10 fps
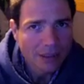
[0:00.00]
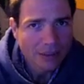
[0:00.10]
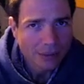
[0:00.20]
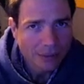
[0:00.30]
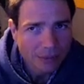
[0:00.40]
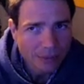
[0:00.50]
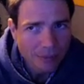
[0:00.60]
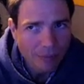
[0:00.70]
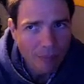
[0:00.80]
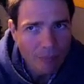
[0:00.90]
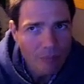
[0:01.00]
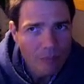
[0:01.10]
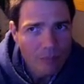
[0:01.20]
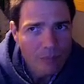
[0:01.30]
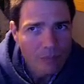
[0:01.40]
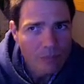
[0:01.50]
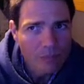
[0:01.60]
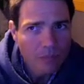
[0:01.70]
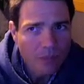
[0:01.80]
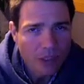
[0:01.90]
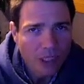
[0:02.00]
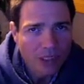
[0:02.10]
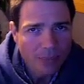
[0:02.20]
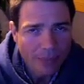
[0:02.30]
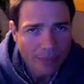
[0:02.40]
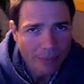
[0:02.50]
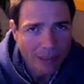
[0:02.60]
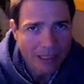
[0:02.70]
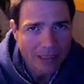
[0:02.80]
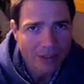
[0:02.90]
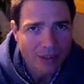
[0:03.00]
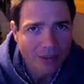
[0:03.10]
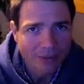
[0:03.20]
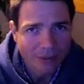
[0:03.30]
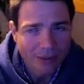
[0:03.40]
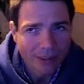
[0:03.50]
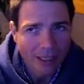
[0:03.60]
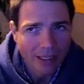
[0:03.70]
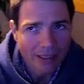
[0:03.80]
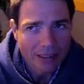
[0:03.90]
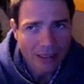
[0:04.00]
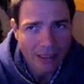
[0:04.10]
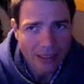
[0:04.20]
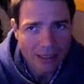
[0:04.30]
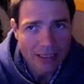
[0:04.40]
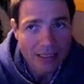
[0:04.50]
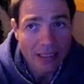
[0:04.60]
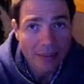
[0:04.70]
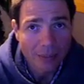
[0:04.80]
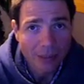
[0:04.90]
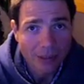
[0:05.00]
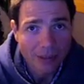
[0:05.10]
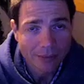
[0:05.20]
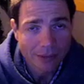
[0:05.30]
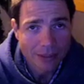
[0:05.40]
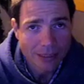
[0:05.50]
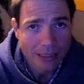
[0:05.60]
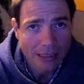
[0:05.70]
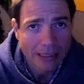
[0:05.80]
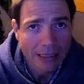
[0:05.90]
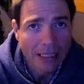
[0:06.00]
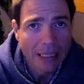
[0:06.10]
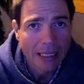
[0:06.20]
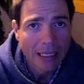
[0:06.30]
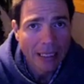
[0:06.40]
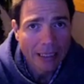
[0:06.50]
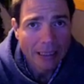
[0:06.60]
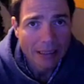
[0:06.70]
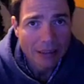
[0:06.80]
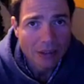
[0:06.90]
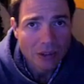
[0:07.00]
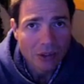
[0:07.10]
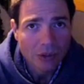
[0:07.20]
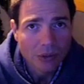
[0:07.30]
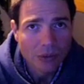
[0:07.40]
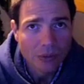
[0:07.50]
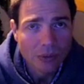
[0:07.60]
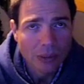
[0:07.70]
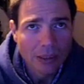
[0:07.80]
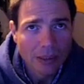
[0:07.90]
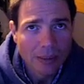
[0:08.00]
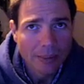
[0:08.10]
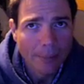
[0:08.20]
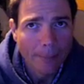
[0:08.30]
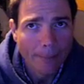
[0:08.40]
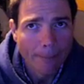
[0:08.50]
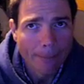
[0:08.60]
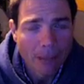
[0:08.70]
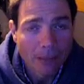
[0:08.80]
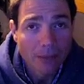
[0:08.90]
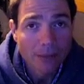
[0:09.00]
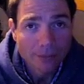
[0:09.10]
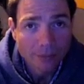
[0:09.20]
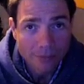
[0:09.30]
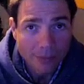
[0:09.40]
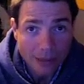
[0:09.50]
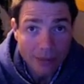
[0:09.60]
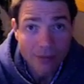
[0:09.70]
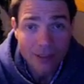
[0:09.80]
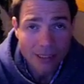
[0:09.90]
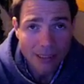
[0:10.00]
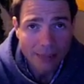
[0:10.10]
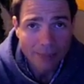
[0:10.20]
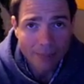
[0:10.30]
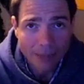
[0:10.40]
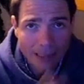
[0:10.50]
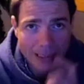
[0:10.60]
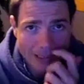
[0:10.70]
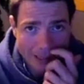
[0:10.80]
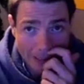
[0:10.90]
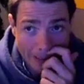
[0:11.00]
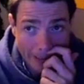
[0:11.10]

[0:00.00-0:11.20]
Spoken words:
to judge people because they're different. I actually like to celebrate diversity and to learn from that diversity, because